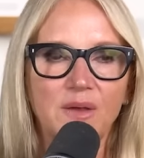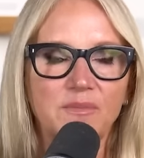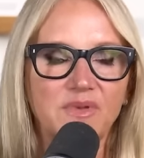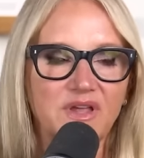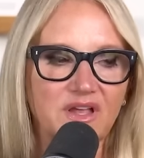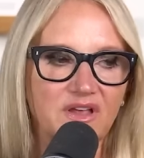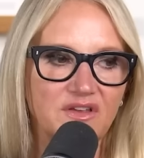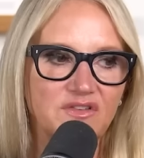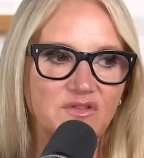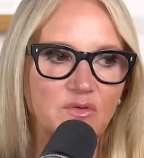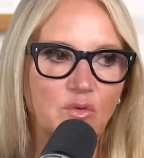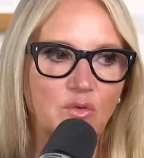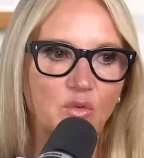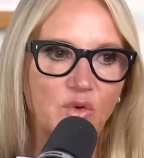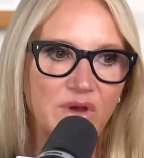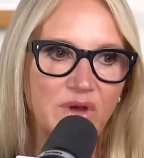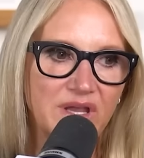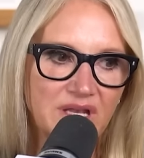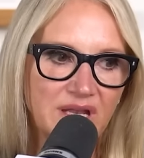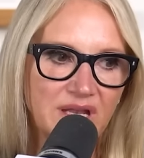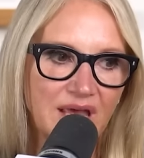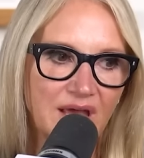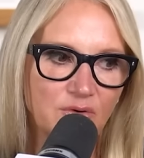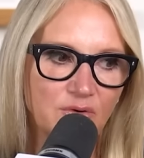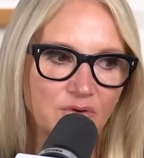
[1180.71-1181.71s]
because
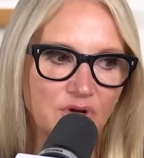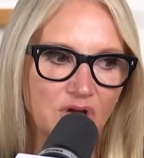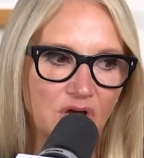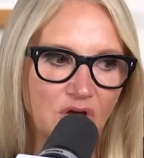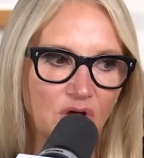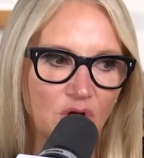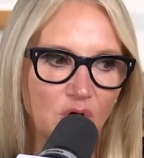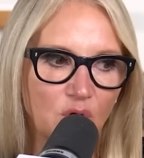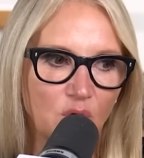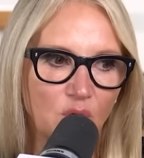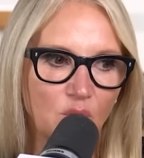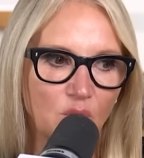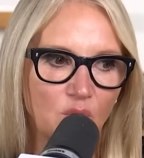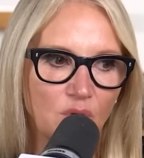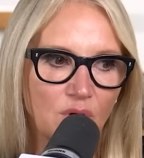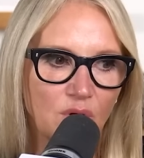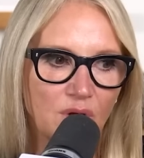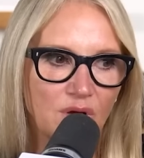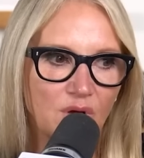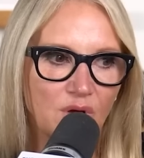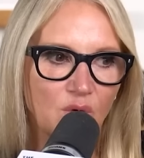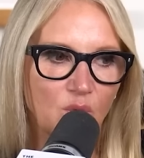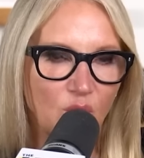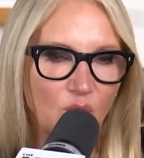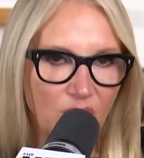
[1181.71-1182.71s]
we now know
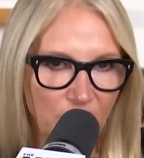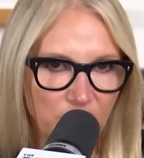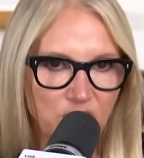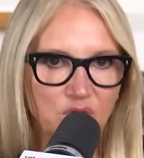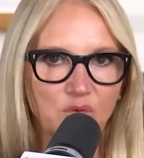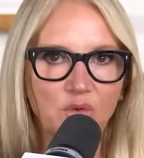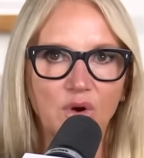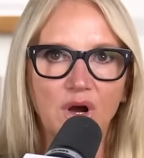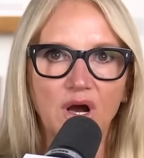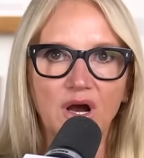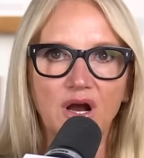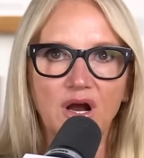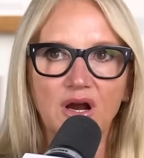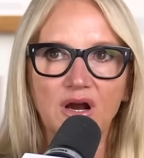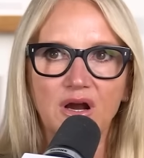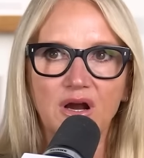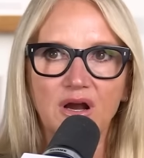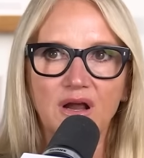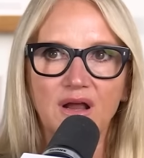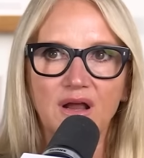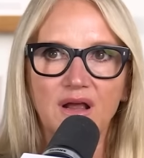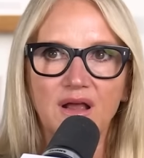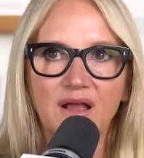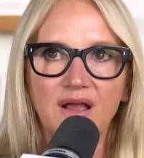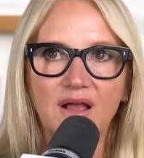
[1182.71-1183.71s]
where you are.